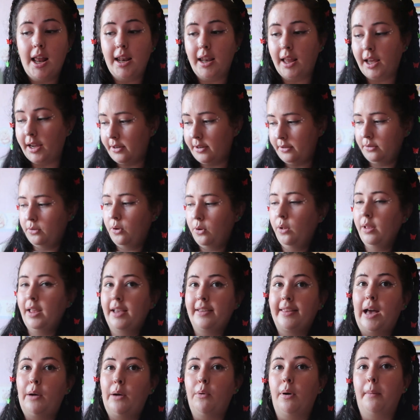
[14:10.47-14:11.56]
like not like
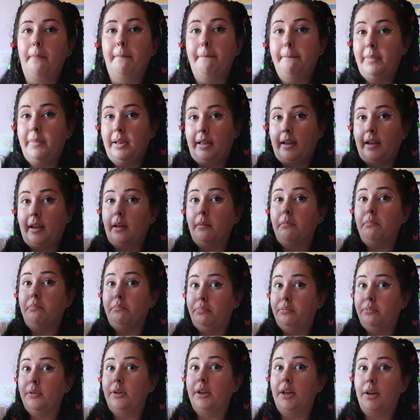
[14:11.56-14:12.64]
that one, but like a
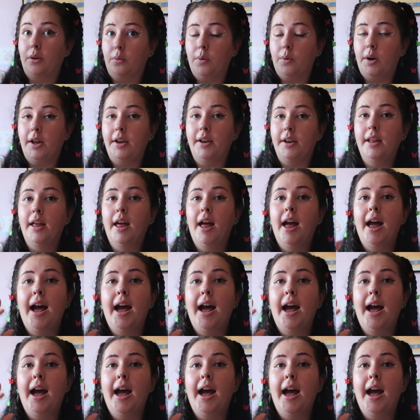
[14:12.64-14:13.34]
big one.